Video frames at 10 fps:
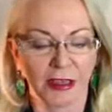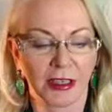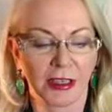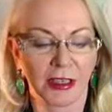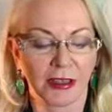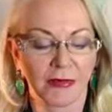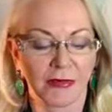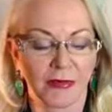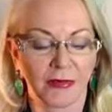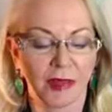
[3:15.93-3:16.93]

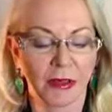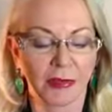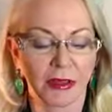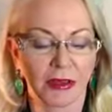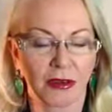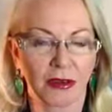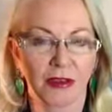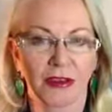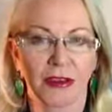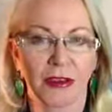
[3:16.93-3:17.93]
Neptune.
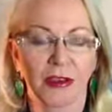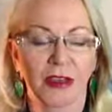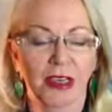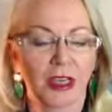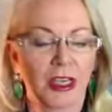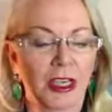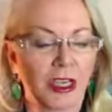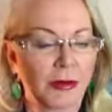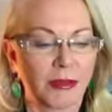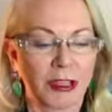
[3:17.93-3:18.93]
So
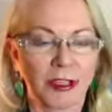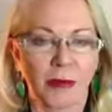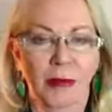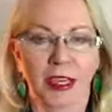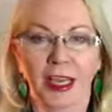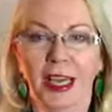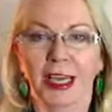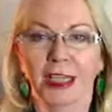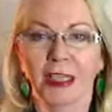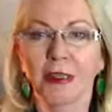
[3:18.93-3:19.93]
just be
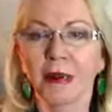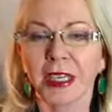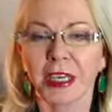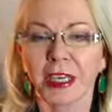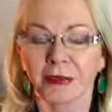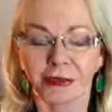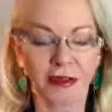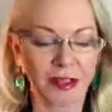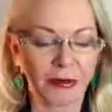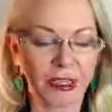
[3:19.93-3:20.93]
a little bit careful.
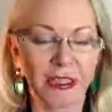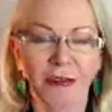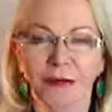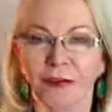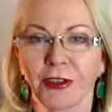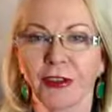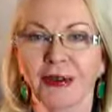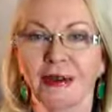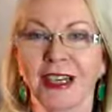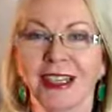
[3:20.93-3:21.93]
If something doesn't
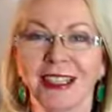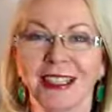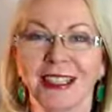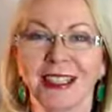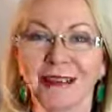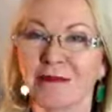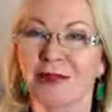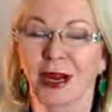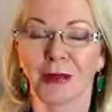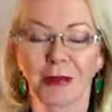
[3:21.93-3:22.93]
feel right, then it
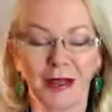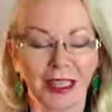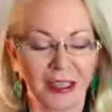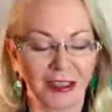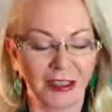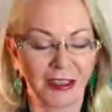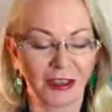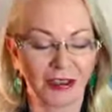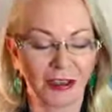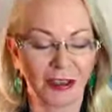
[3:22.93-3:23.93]
probably isn't.
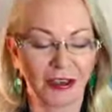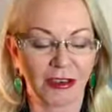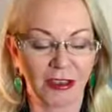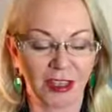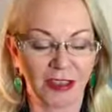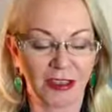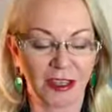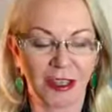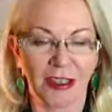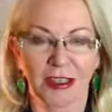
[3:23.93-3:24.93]
Tune into your
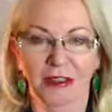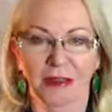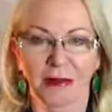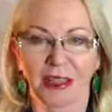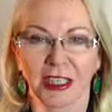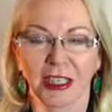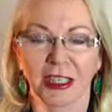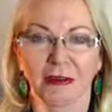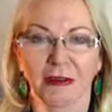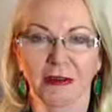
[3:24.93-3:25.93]
instincts, as
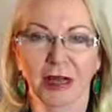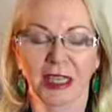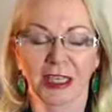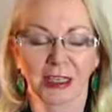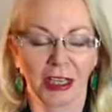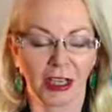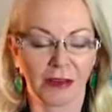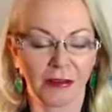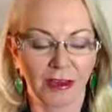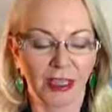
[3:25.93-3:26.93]
particularly with money and
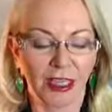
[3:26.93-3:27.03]
love.